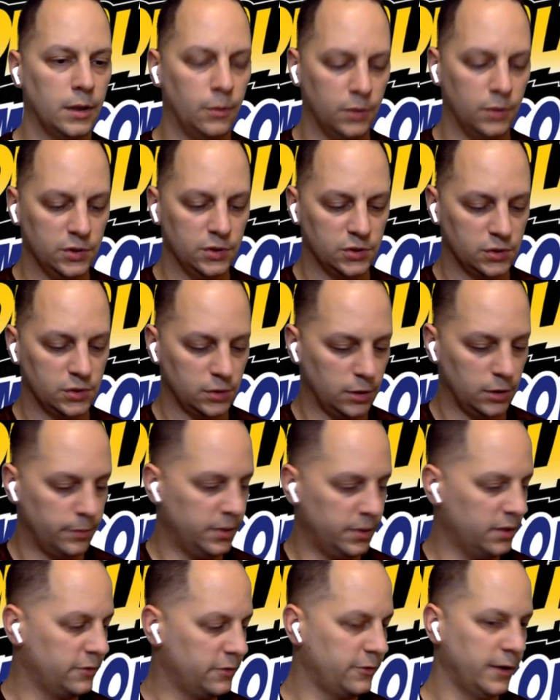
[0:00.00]
I was a
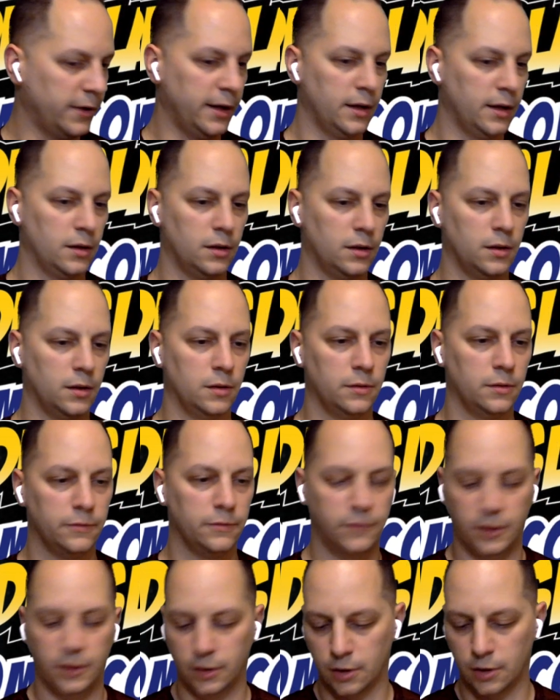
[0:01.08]
big fan
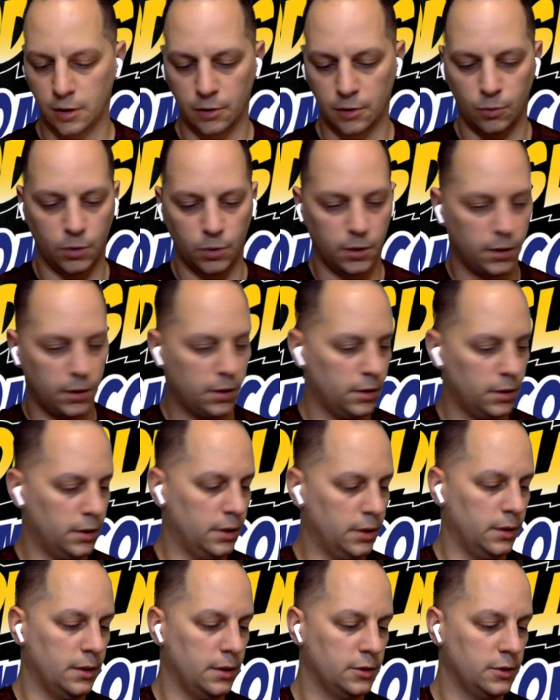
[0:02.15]
of the
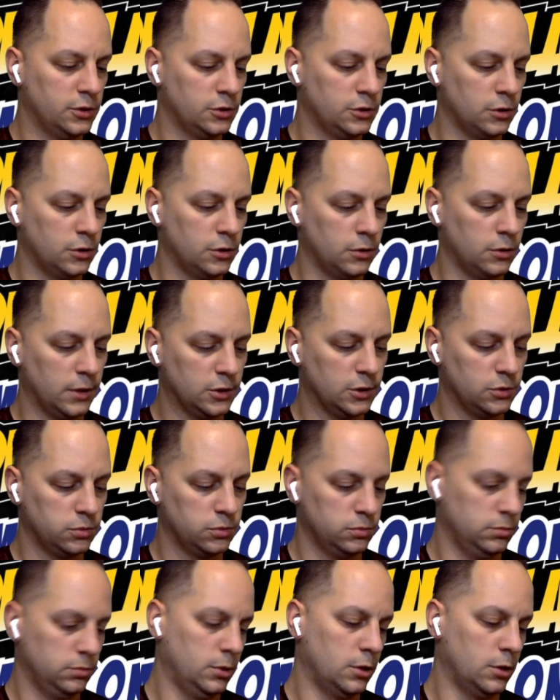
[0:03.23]
artwork in there. So that's,
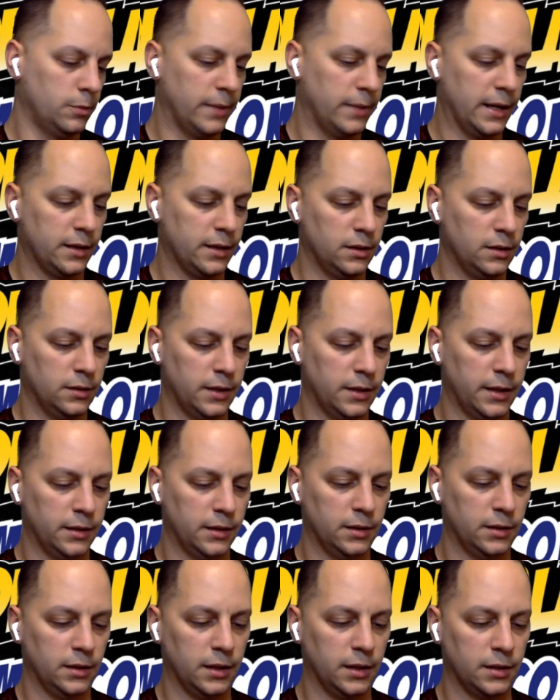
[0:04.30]
back in the day, I
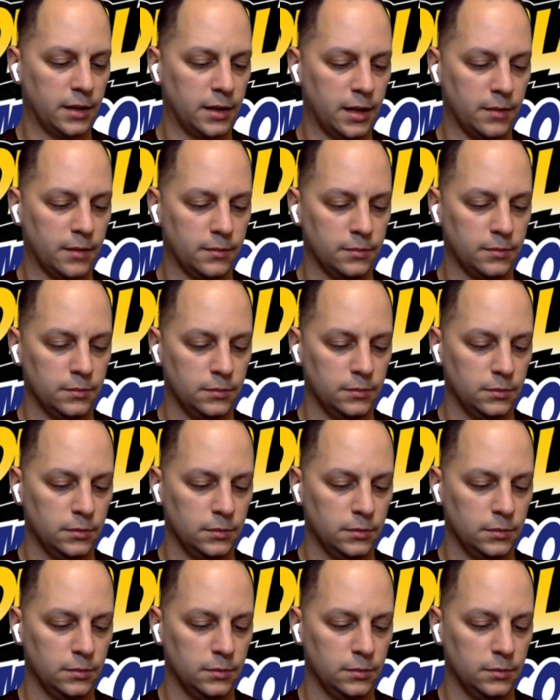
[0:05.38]
did get that.